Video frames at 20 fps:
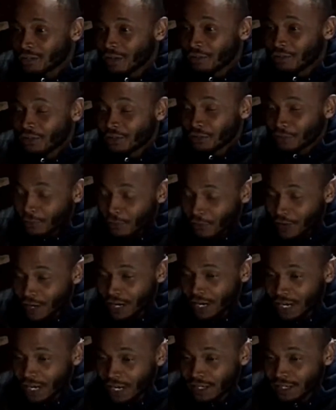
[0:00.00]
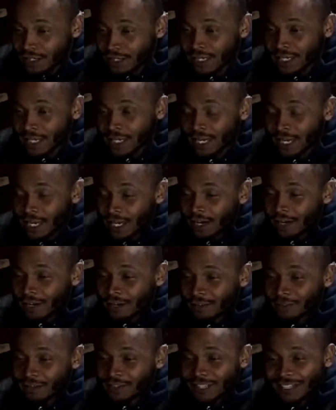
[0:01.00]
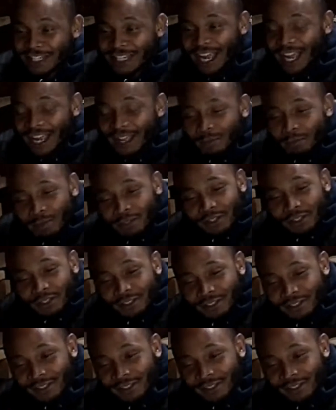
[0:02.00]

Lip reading: of his friends, of his neighbors.